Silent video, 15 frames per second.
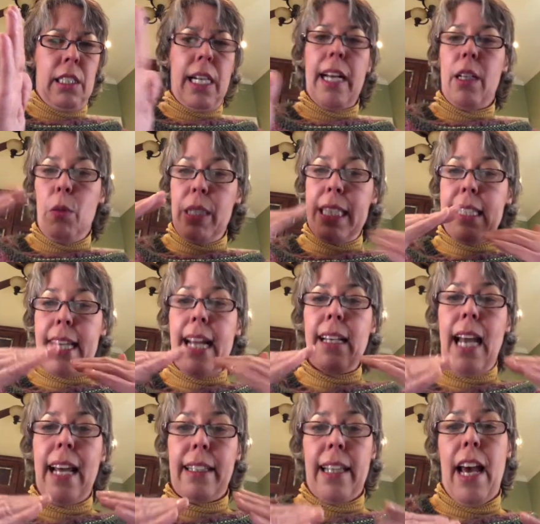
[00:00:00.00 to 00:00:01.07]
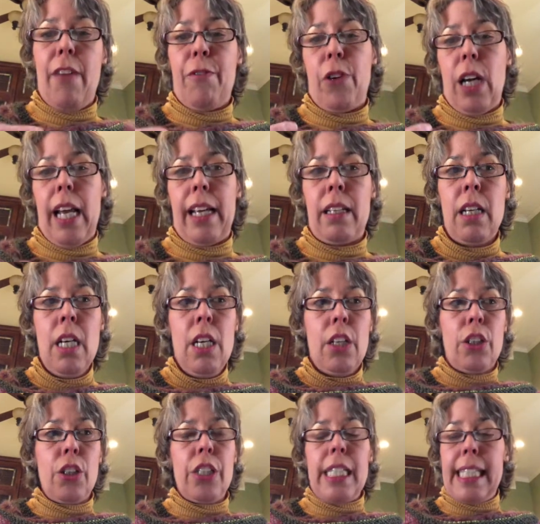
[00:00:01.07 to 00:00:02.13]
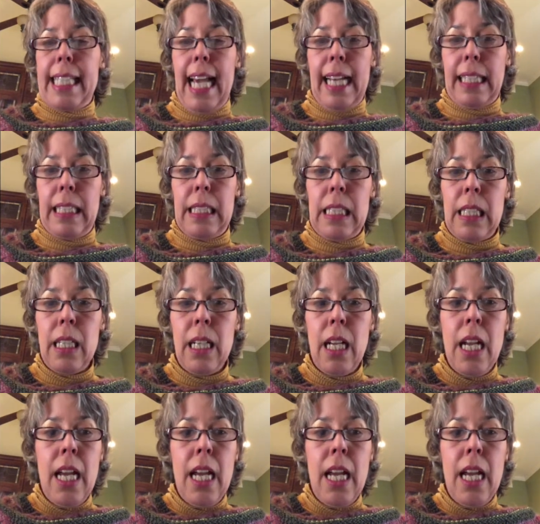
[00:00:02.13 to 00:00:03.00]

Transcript: and it would stay like that for like 30 seconds.